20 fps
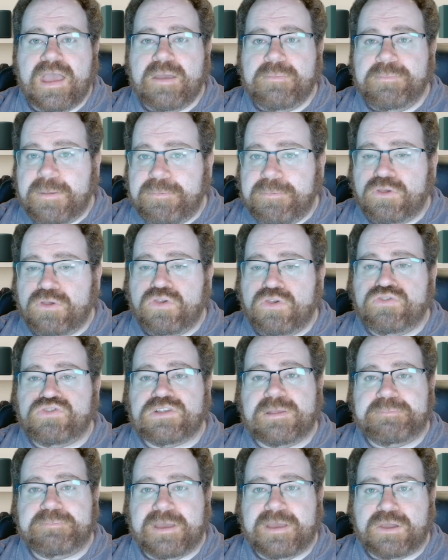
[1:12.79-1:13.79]
People
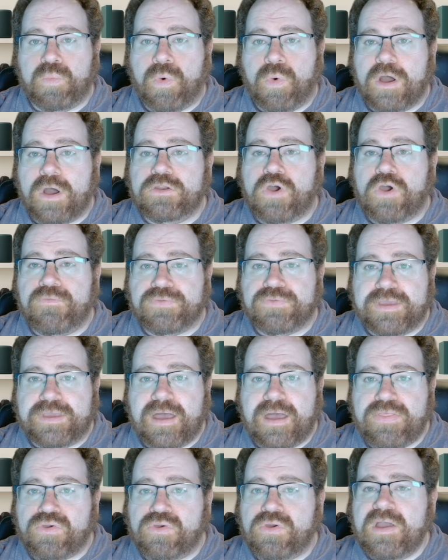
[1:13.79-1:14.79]
usually pick one over the
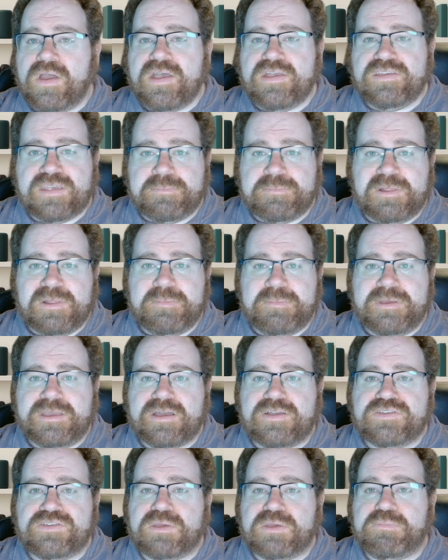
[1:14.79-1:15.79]
other simply
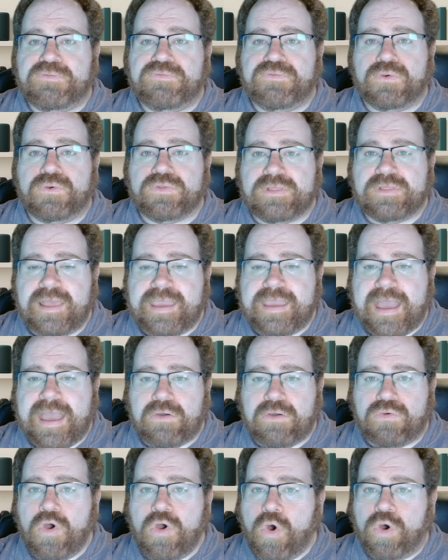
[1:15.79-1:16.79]
because they prefer the
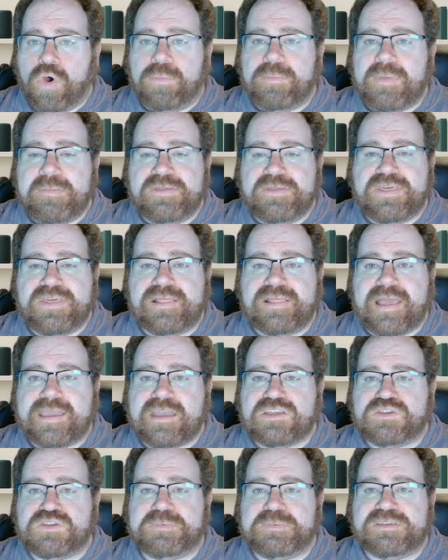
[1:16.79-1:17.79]
layout, or maybe they like a
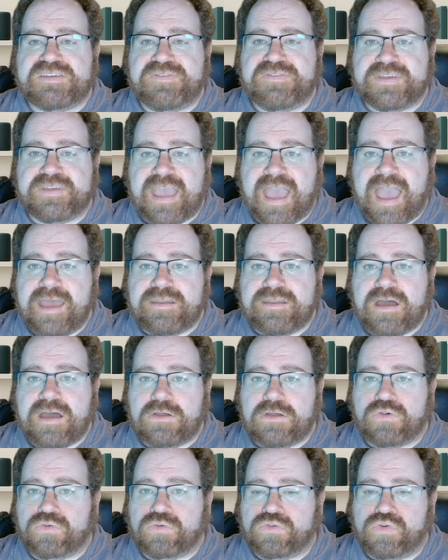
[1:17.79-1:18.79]
specific add-on
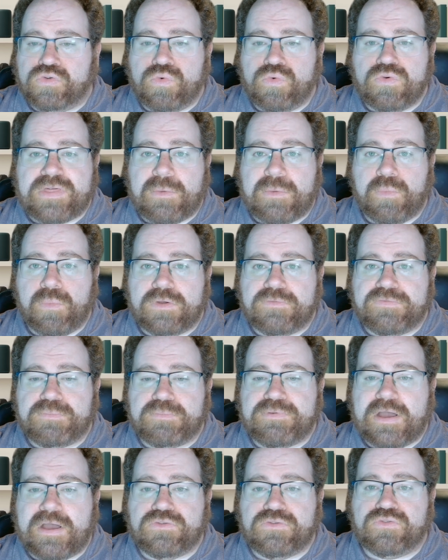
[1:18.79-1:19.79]
or tool that one of the
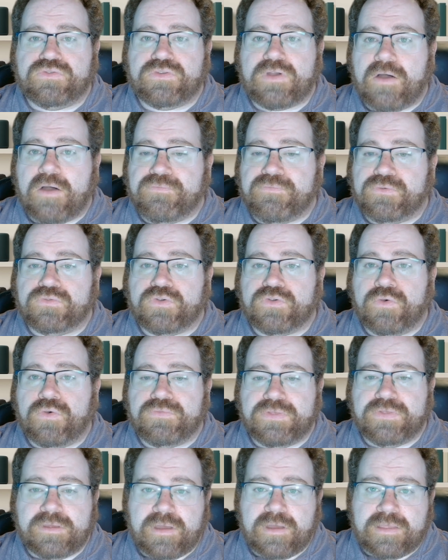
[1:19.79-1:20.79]
browsers offers
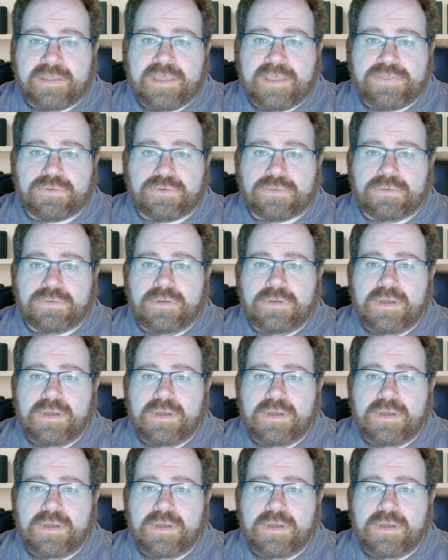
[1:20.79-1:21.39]
over another.